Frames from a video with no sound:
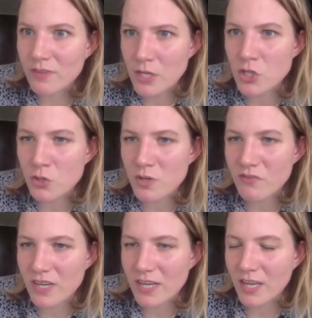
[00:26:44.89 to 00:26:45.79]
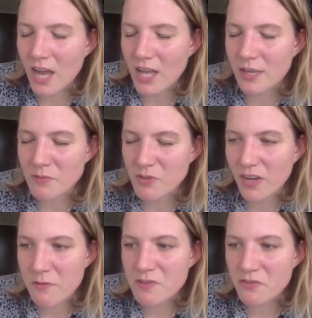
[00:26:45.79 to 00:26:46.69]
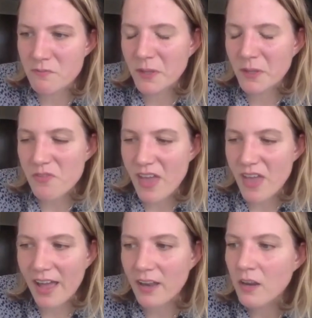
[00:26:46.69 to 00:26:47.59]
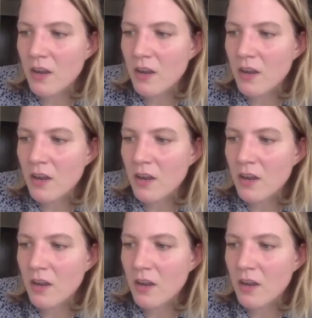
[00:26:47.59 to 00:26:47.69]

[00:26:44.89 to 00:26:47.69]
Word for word: intuitive eating concepts if anyone's familiar with that